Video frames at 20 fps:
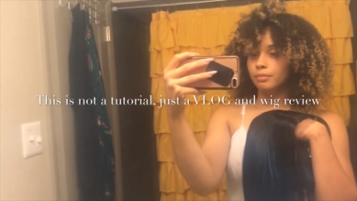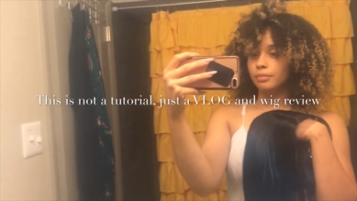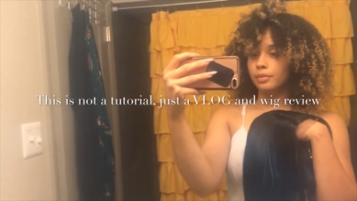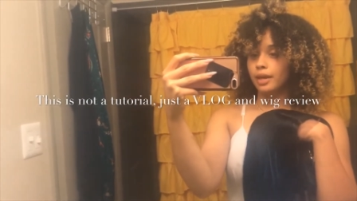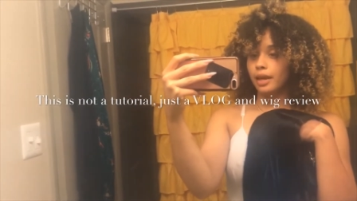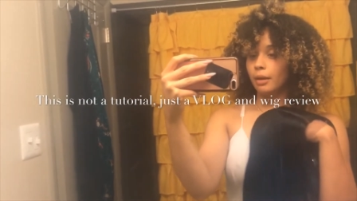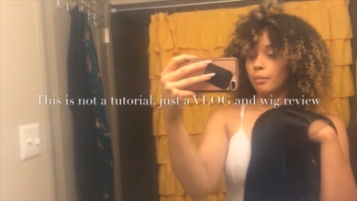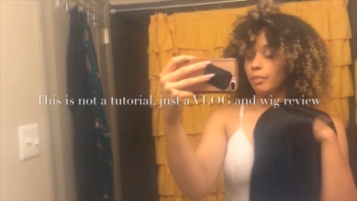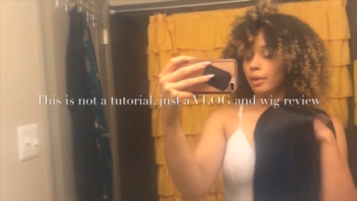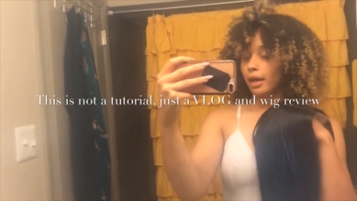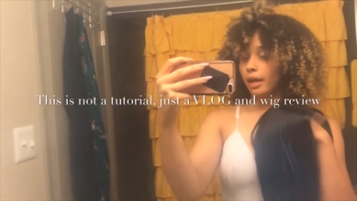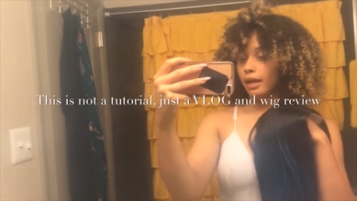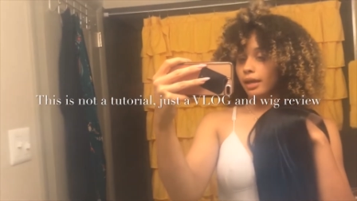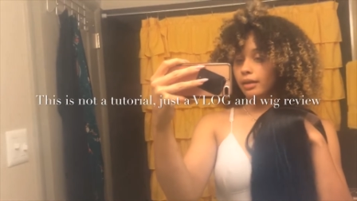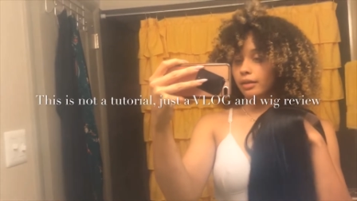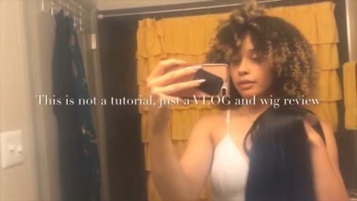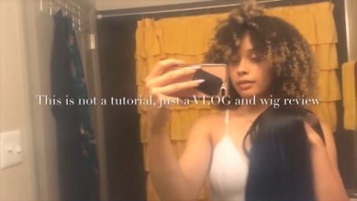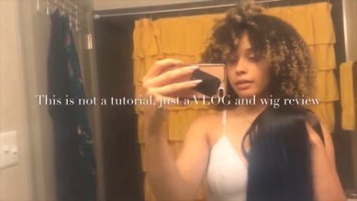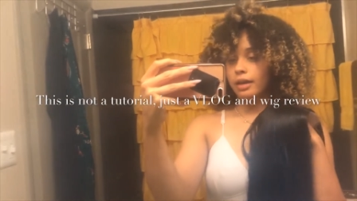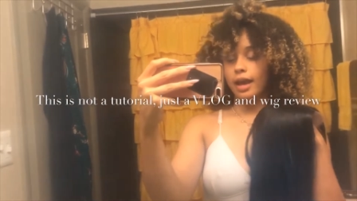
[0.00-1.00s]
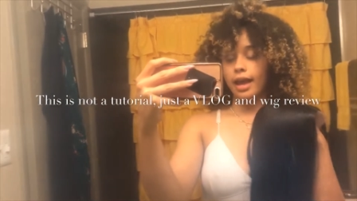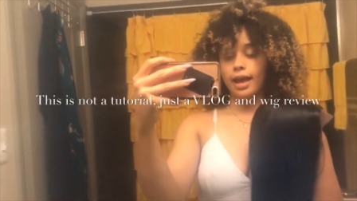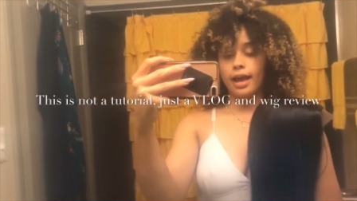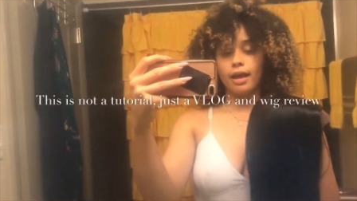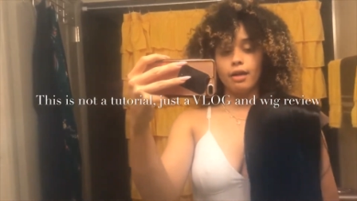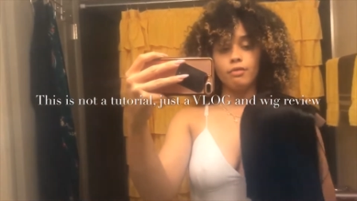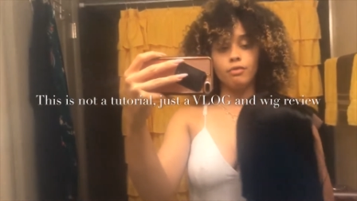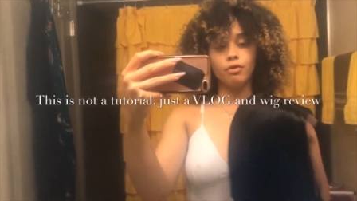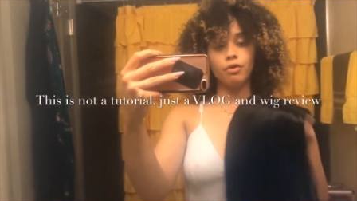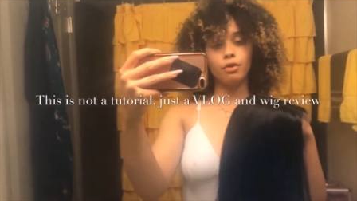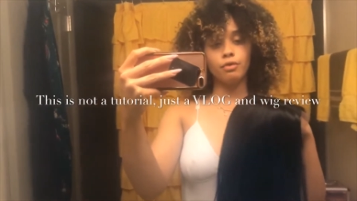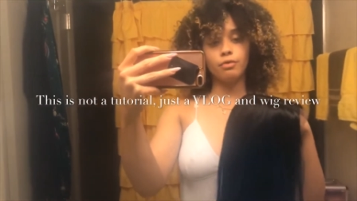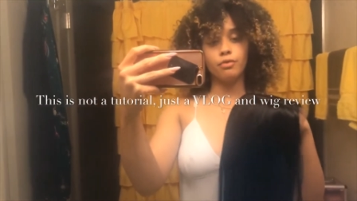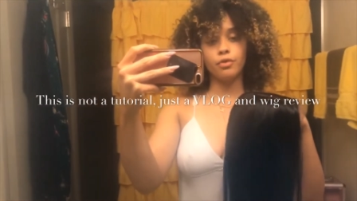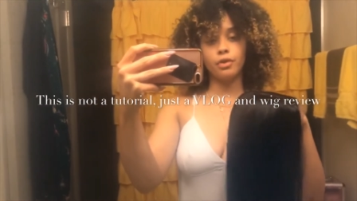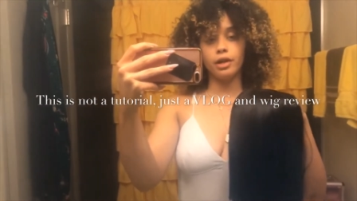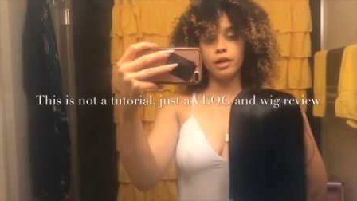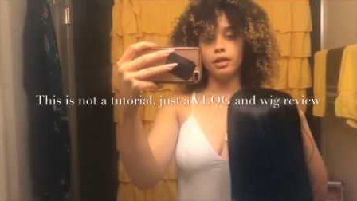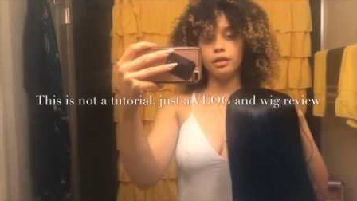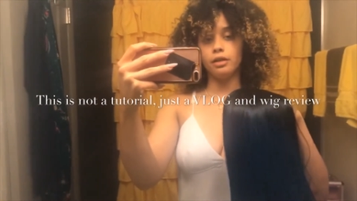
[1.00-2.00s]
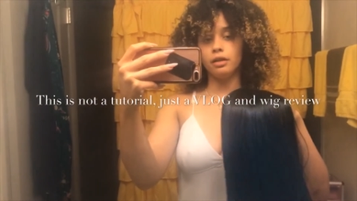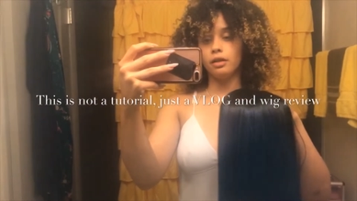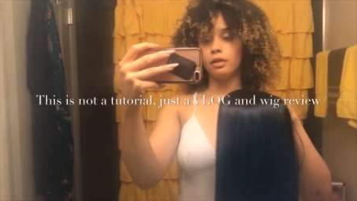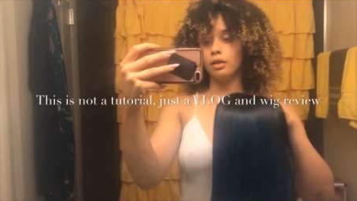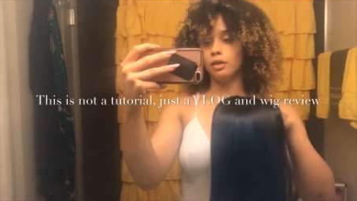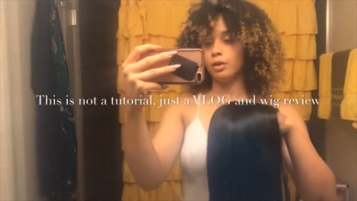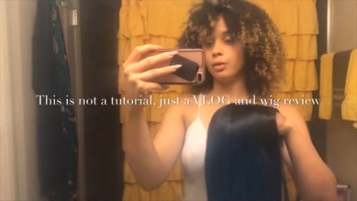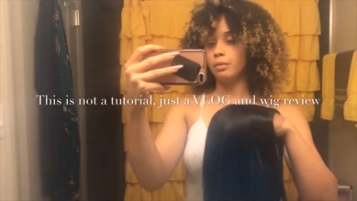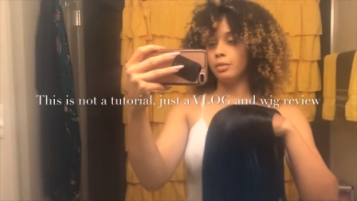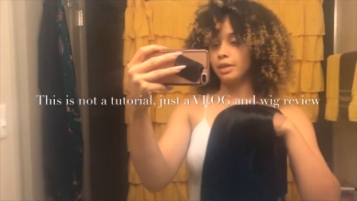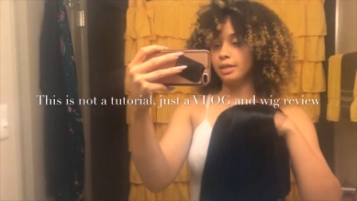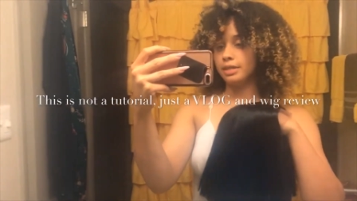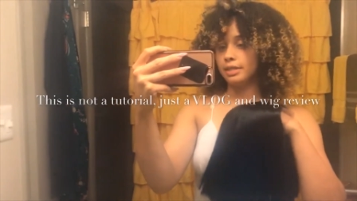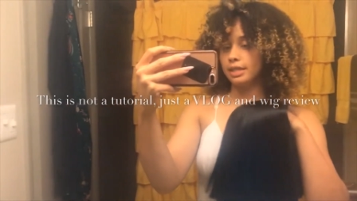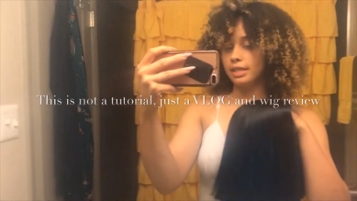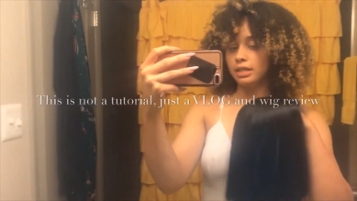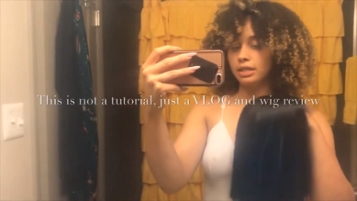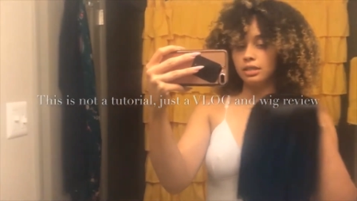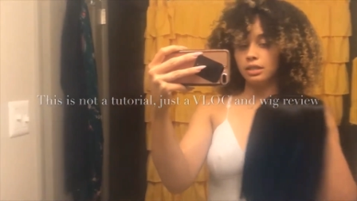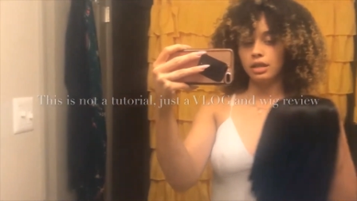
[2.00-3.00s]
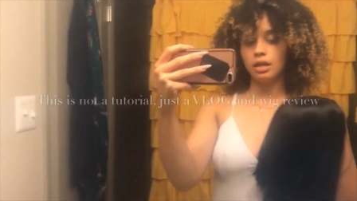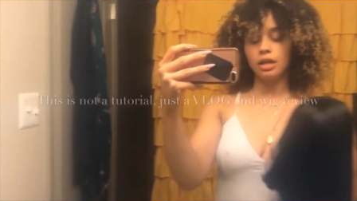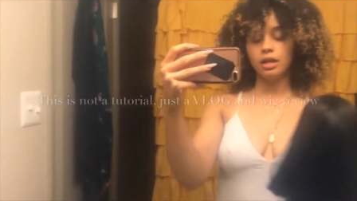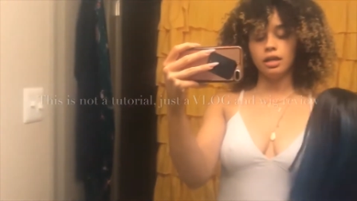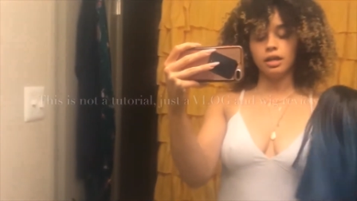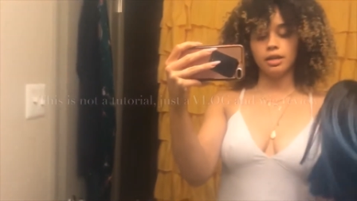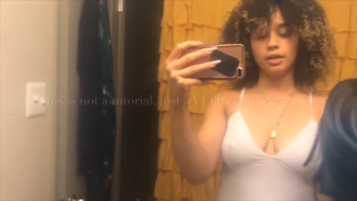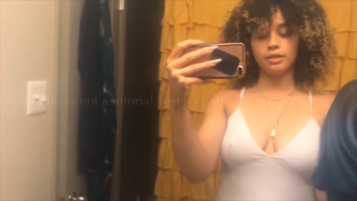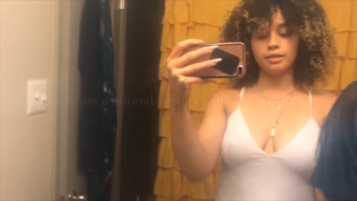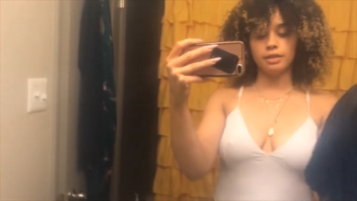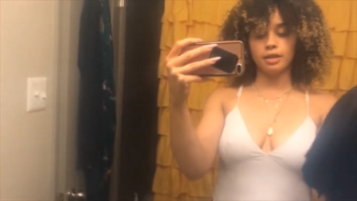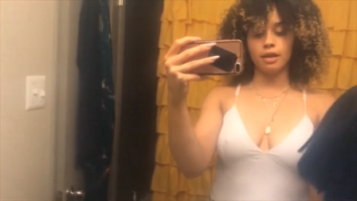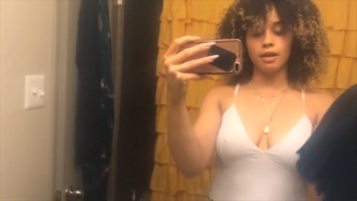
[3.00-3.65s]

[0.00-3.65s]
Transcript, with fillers: campaign ad for a friend and her business it's